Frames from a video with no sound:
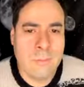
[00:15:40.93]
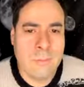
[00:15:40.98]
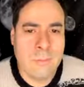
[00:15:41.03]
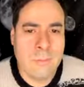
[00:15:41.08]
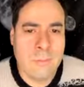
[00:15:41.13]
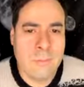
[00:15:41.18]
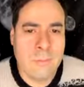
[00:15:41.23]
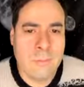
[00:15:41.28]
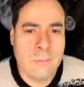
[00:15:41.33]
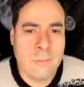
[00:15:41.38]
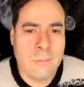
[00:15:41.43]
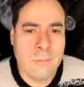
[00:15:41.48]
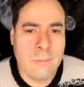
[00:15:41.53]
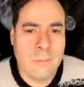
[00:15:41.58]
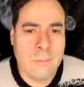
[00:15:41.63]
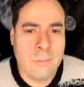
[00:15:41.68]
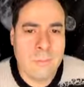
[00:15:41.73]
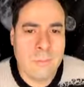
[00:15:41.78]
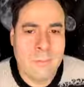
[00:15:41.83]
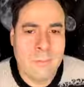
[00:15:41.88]

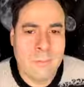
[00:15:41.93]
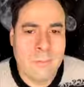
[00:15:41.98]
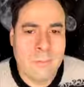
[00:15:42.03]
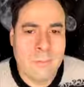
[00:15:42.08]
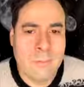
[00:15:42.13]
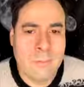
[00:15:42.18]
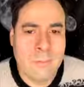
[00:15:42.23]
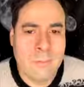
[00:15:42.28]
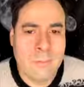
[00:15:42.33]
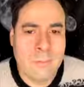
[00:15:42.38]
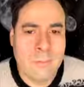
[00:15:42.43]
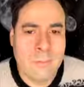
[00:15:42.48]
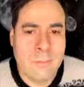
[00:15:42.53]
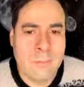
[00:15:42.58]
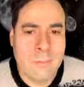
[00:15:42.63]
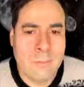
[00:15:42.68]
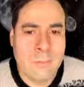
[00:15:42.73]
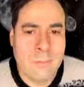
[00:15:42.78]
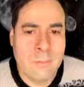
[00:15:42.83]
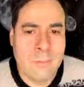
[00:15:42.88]

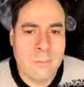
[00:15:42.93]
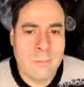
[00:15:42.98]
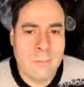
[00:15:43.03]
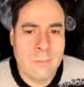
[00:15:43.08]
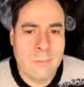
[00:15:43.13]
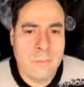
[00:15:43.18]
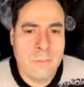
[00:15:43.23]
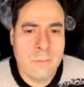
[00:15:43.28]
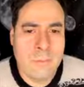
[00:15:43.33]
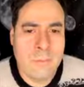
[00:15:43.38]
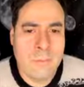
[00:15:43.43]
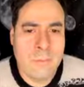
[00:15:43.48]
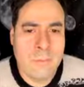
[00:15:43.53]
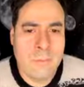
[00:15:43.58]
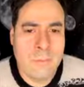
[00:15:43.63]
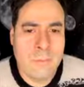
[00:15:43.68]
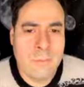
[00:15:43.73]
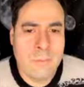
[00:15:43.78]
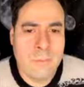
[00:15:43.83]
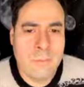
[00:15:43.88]

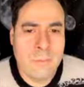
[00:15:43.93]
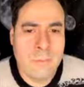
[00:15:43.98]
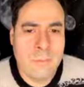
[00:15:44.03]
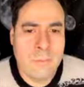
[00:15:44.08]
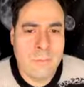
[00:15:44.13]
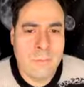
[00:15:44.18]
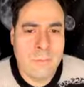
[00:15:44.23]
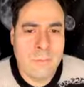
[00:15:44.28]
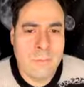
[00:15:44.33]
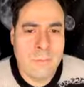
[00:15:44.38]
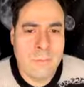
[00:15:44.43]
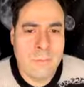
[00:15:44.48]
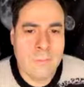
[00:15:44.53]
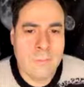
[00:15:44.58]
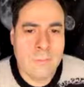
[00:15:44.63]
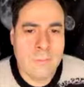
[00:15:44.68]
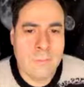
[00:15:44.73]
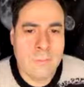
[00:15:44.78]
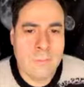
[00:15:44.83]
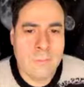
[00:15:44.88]

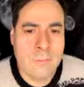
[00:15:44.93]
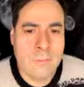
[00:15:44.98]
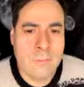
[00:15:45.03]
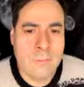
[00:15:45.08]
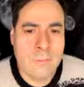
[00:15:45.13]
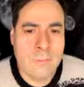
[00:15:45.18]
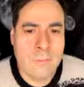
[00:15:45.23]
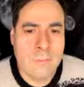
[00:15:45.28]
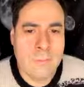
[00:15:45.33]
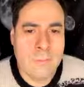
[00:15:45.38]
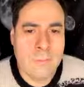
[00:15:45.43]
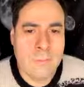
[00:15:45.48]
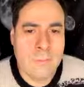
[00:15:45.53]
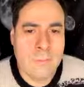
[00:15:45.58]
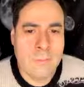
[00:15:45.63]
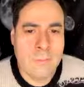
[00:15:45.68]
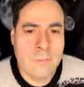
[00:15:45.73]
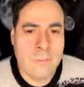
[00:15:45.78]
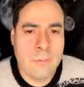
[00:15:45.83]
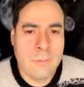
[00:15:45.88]

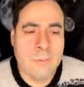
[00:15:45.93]
The person shown says nothing.